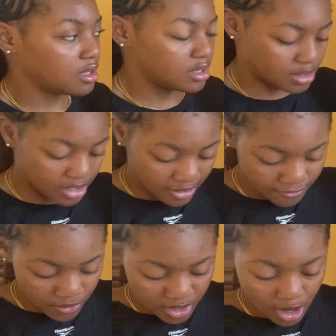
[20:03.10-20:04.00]

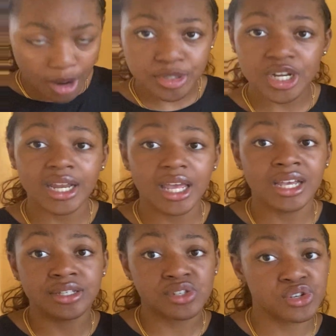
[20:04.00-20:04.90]
Therefore, option A
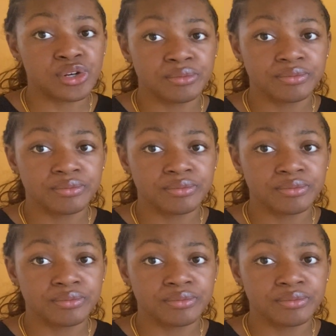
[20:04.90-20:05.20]
is true.